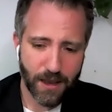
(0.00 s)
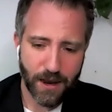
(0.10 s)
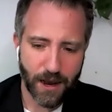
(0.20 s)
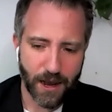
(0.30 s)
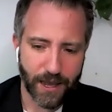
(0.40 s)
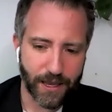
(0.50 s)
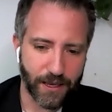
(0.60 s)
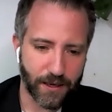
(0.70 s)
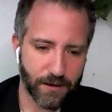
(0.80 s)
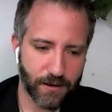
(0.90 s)

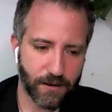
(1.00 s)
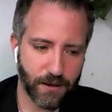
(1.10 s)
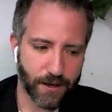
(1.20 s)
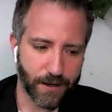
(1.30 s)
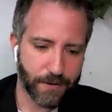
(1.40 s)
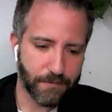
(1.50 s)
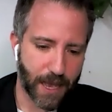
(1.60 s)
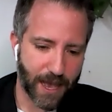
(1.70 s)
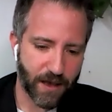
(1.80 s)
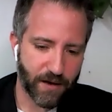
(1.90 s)
I
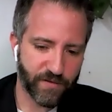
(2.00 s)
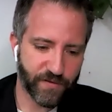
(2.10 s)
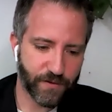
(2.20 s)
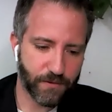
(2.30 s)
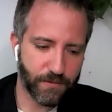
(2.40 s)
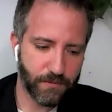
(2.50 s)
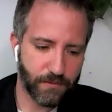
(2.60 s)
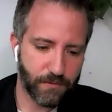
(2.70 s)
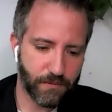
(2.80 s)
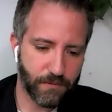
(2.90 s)
have
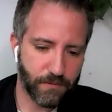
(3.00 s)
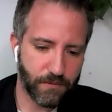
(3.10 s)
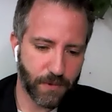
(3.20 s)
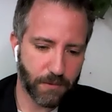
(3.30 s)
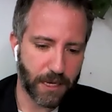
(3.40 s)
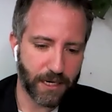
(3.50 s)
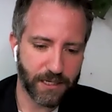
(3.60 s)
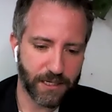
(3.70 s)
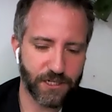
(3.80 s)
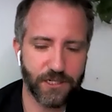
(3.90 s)
a
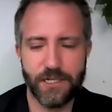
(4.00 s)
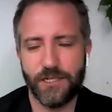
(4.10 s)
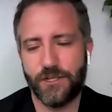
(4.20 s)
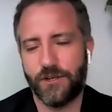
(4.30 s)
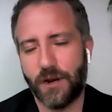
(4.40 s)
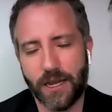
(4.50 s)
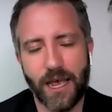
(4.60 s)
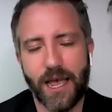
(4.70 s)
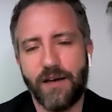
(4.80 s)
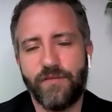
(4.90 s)
meditation teacher. Like I
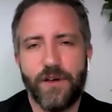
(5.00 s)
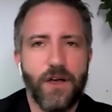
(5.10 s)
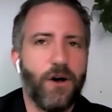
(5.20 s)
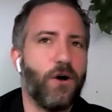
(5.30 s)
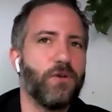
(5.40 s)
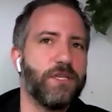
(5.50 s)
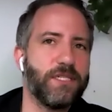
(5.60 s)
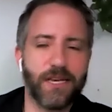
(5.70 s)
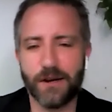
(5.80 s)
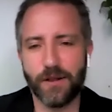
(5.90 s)
have all these
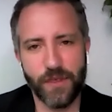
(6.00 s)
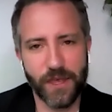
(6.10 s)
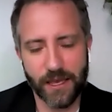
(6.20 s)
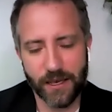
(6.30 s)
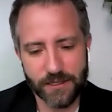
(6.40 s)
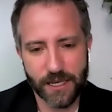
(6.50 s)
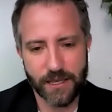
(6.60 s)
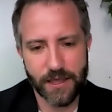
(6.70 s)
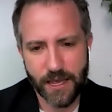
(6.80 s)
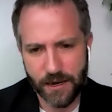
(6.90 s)
kind of things.
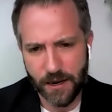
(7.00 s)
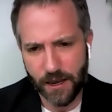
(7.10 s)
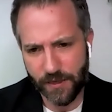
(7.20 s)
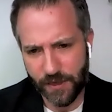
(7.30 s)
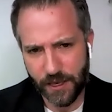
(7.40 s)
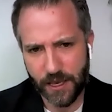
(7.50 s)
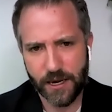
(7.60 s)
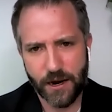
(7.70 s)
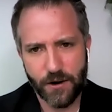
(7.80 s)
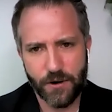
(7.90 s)
And then I think in
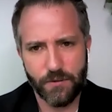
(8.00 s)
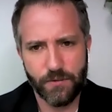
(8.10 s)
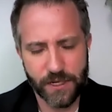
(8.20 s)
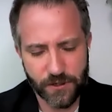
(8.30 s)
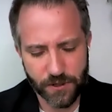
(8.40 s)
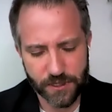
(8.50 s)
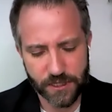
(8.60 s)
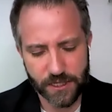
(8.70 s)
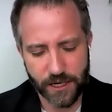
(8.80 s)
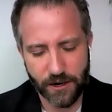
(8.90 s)
our
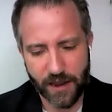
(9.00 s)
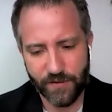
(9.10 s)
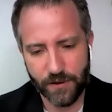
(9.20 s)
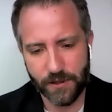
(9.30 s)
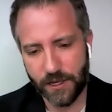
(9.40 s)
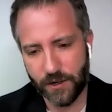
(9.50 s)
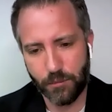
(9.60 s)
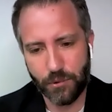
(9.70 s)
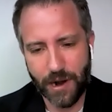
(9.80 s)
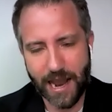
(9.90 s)
resources here, I have a little
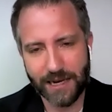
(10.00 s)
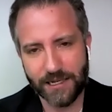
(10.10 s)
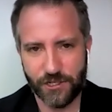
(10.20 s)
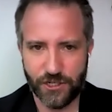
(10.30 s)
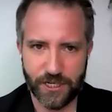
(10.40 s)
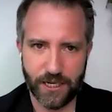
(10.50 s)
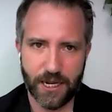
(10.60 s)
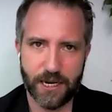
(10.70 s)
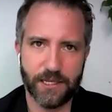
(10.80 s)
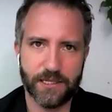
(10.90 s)
practice sheet,
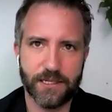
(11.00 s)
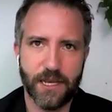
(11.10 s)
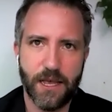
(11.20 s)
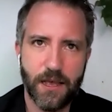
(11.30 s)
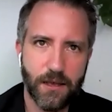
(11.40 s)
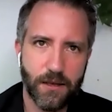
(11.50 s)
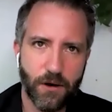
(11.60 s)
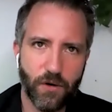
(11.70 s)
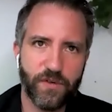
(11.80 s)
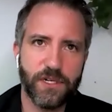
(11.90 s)
and it's
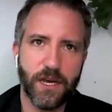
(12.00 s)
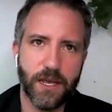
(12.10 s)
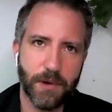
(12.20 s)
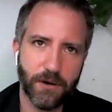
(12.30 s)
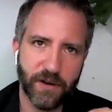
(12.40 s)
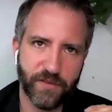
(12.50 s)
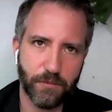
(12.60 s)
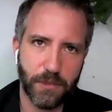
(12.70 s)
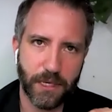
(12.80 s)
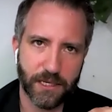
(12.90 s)
over time, I don't have to
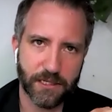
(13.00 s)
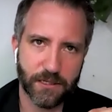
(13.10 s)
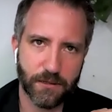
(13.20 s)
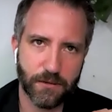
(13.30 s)
be as